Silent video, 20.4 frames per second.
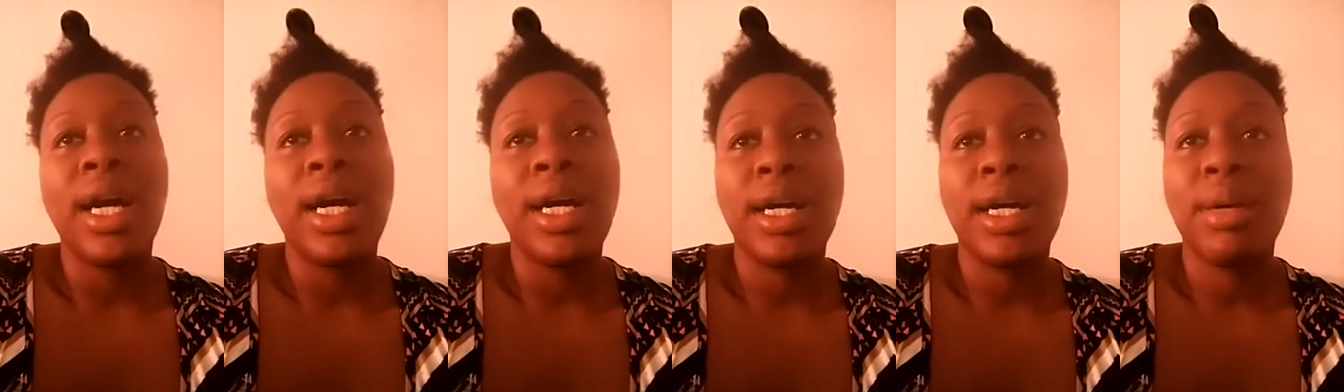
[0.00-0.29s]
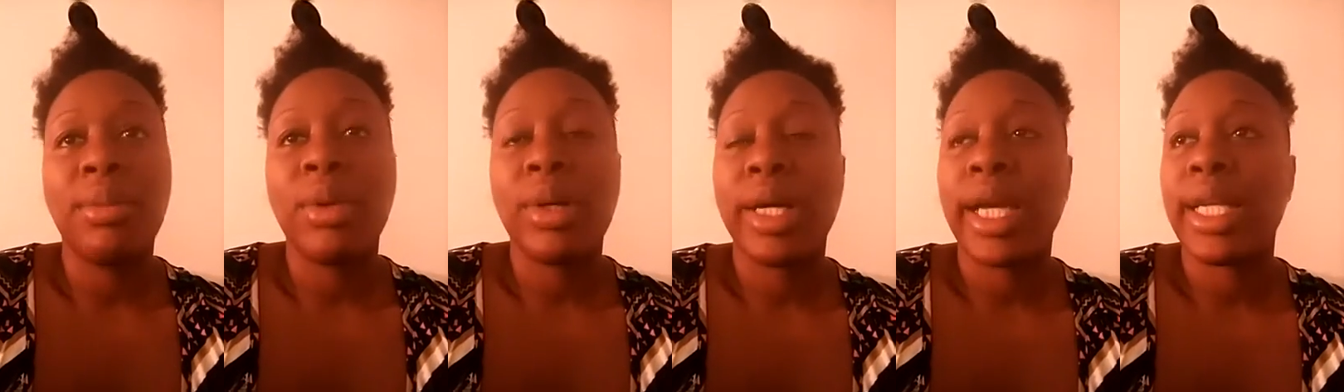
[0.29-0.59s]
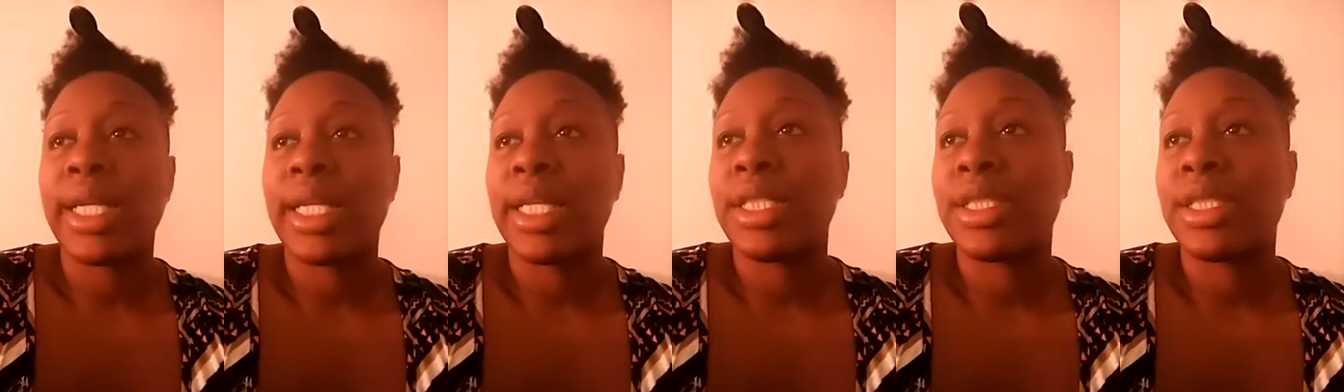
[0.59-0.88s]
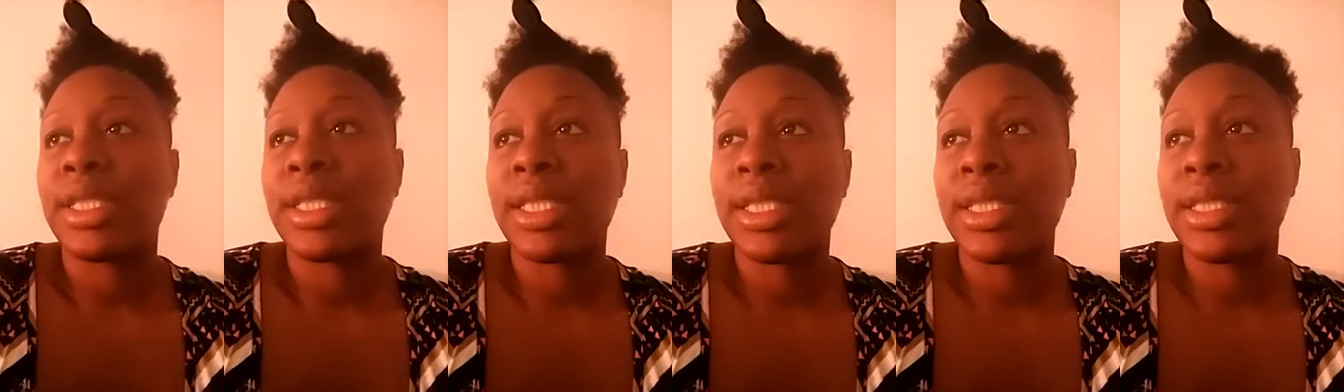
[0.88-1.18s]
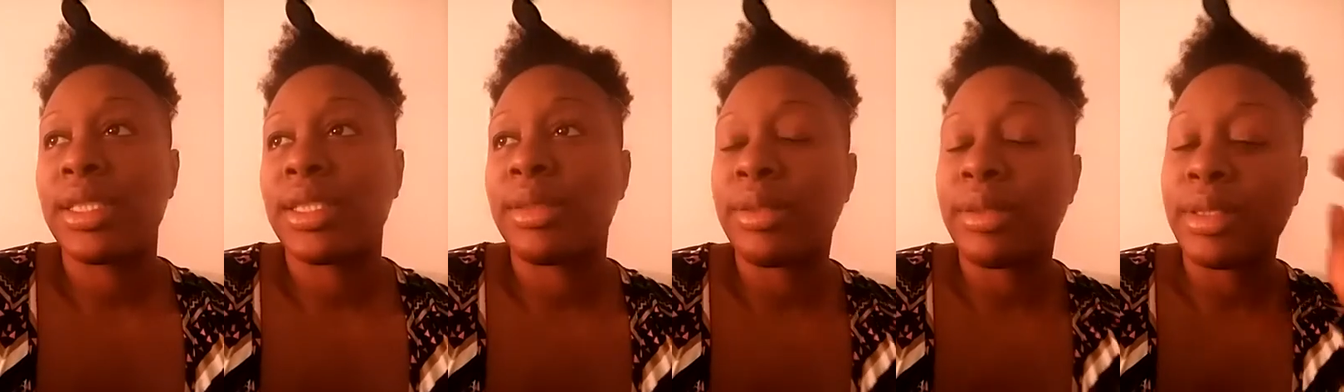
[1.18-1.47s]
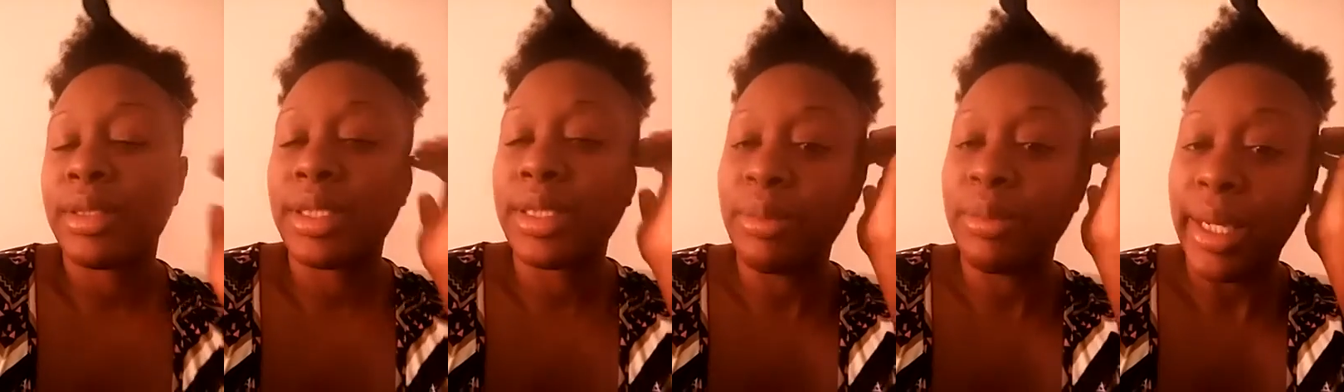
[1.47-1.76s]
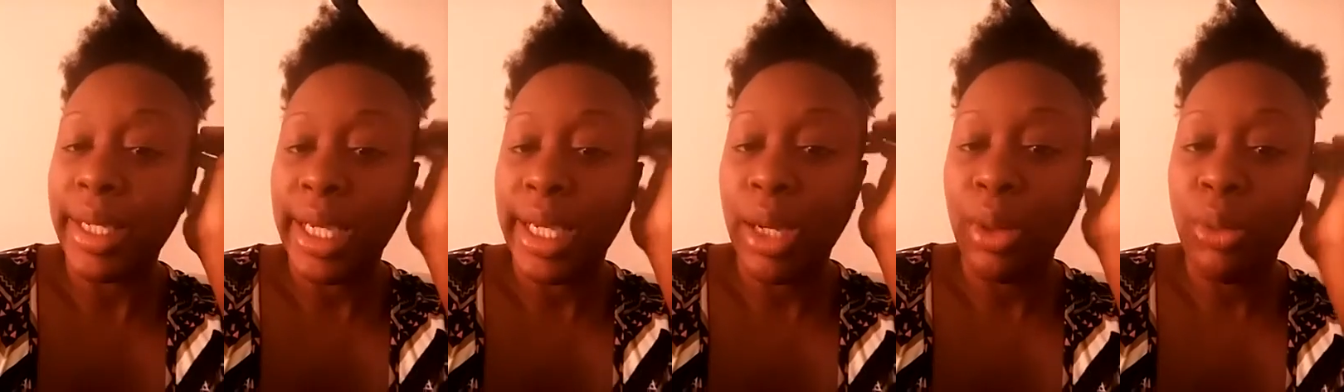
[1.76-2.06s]
Okay. Then she's
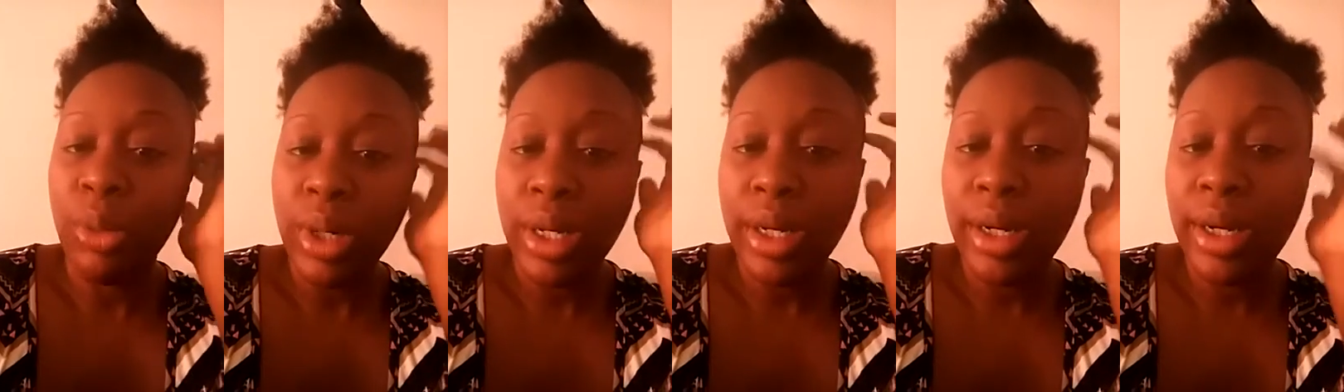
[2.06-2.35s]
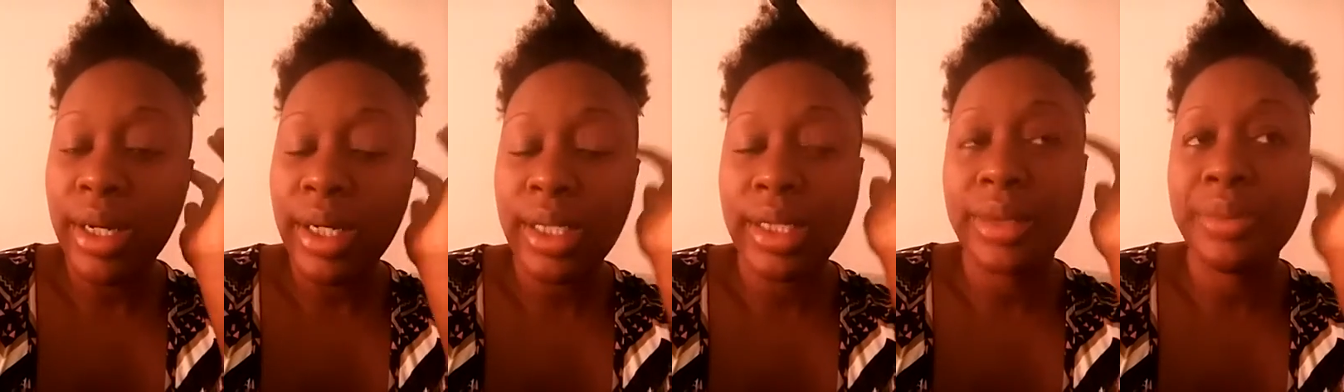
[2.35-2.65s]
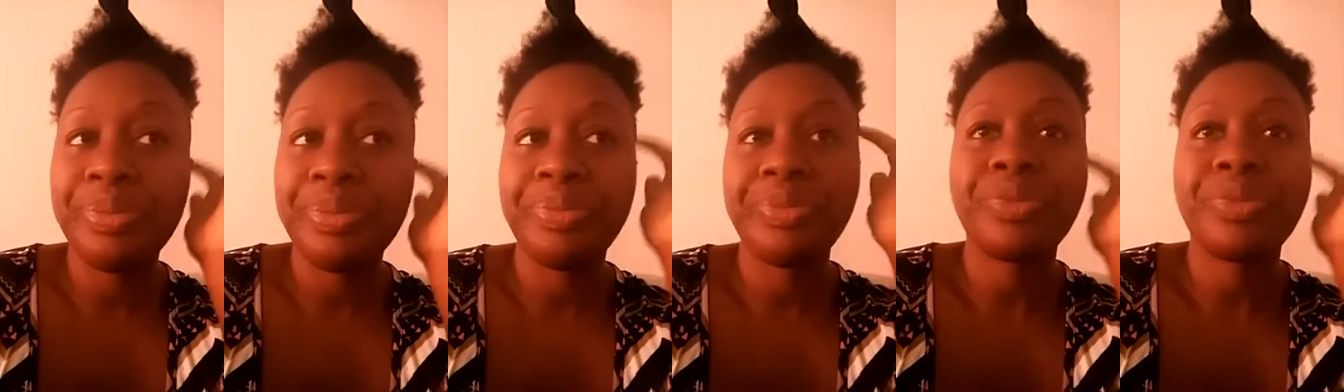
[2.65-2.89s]
back at work.